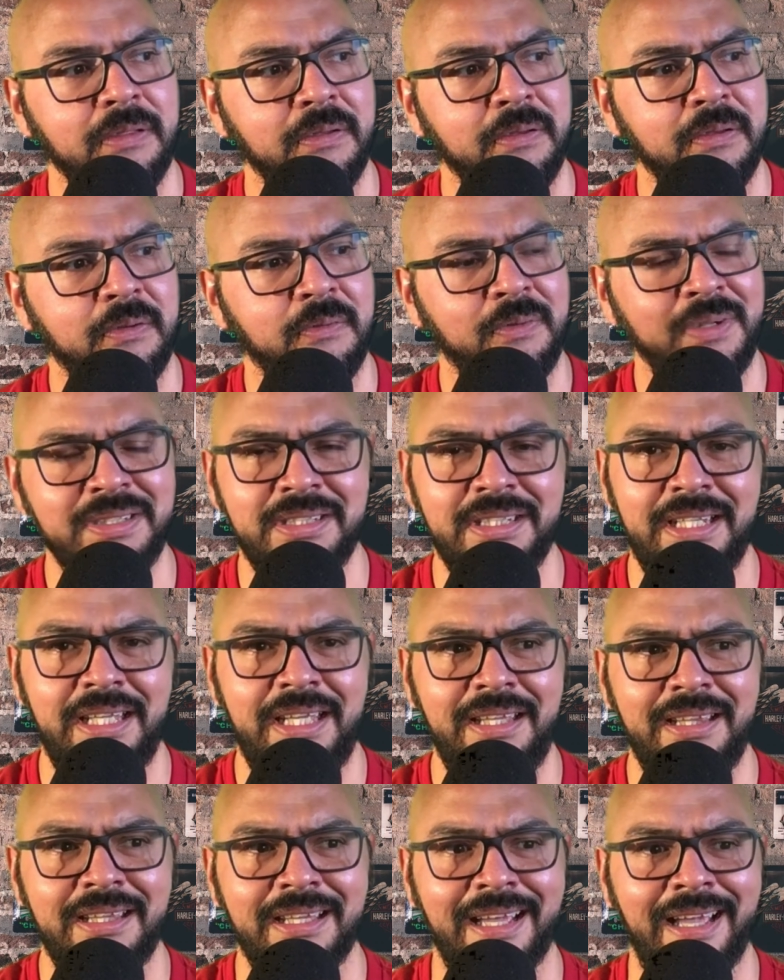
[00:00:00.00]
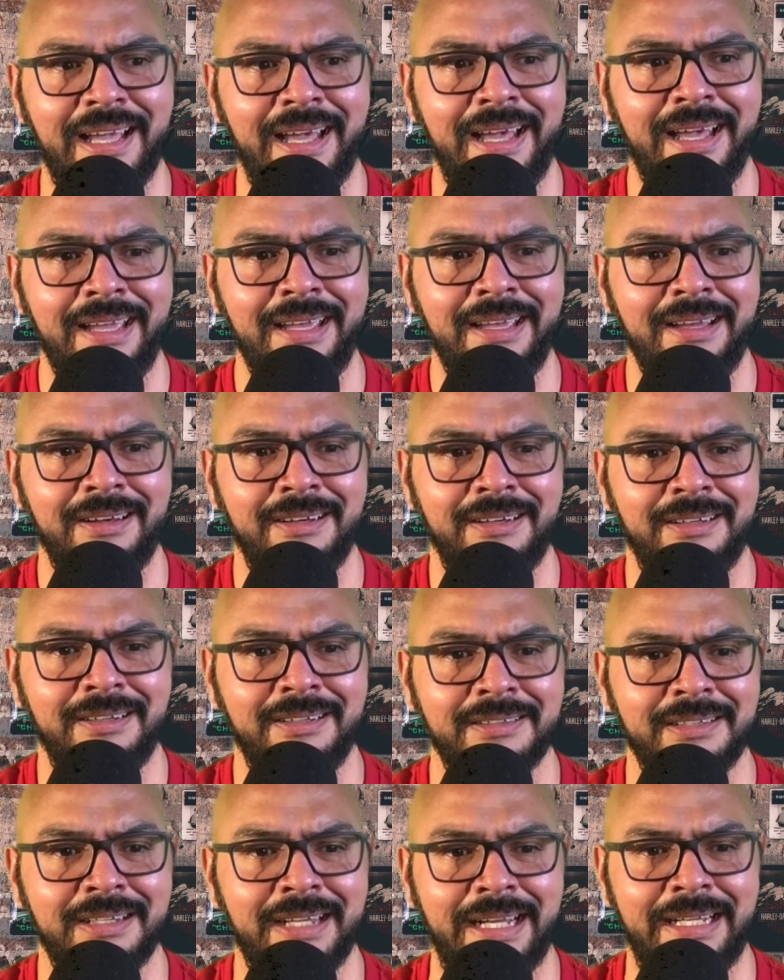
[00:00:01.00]
Wasn't he the guy
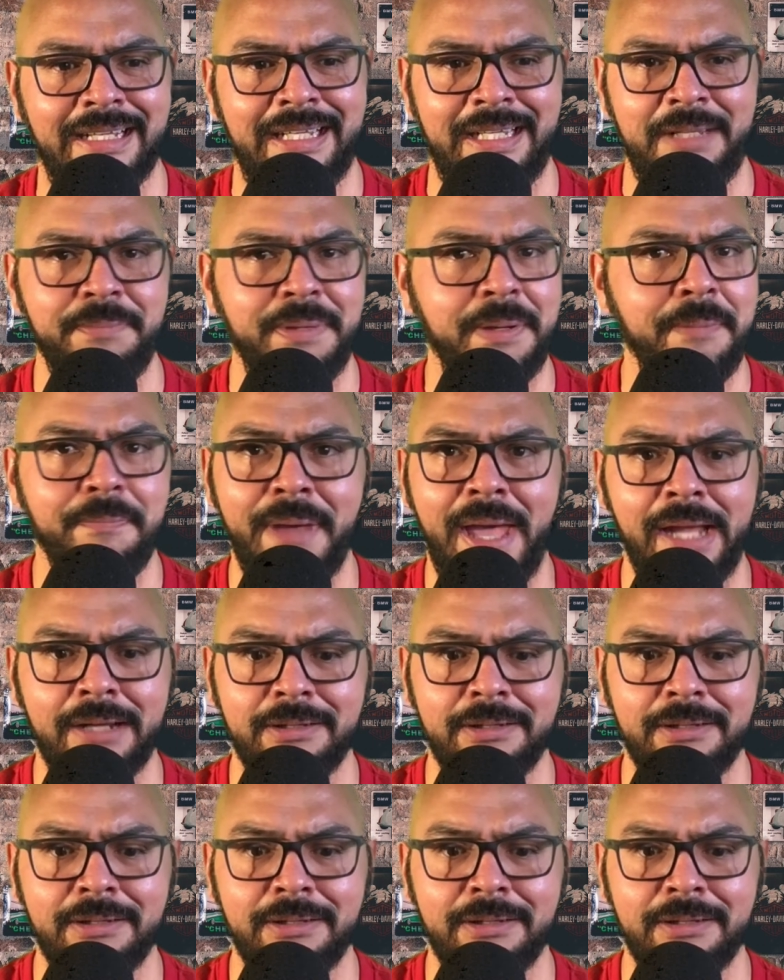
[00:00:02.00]
on Deep Impact